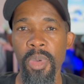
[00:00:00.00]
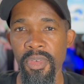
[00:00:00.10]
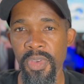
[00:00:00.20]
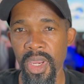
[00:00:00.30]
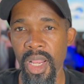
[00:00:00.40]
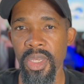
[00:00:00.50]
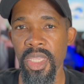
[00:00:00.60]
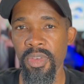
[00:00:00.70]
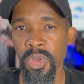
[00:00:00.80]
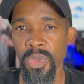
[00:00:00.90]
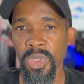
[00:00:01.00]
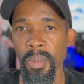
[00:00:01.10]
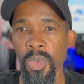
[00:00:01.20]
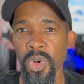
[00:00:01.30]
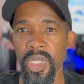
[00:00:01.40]
I figure I'll give you
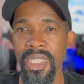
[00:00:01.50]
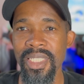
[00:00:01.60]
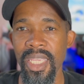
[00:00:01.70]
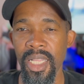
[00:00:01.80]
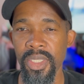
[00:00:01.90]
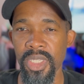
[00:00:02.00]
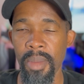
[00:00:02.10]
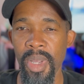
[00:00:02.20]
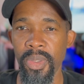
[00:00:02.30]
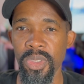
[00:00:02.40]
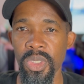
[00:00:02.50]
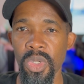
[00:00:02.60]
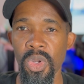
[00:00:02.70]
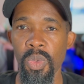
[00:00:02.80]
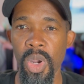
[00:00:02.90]
some more details about
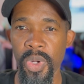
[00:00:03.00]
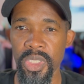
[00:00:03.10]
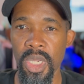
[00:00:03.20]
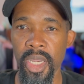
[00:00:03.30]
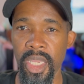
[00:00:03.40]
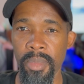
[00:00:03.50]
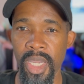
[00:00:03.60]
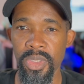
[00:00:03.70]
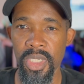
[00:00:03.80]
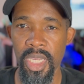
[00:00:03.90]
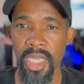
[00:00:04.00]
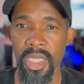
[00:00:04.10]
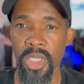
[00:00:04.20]
what we're talking about today.